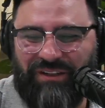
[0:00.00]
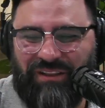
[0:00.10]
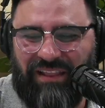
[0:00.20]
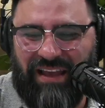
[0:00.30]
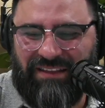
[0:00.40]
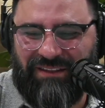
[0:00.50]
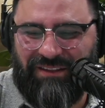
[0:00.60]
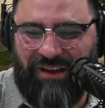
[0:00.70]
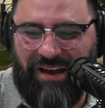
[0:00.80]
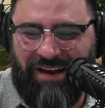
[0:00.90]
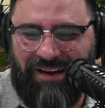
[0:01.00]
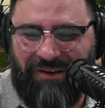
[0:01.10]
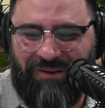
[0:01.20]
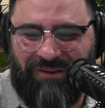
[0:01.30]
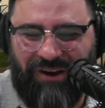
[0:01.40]
let's
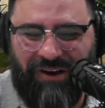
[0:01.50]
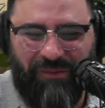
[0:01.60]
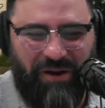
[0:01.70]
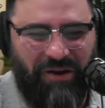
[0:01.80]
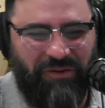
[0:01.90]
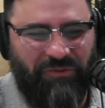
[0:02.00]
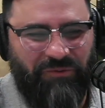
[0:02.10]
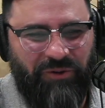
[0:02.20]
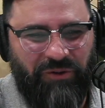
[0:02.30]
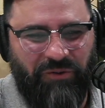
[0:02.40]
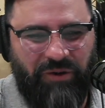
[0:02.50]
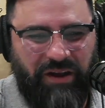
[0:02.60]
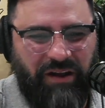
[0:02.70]
talk about real quick